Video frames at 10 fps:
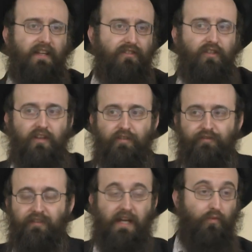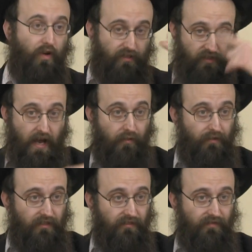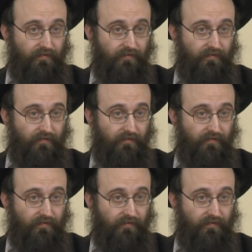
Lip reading: that's good enough. And what does town mean?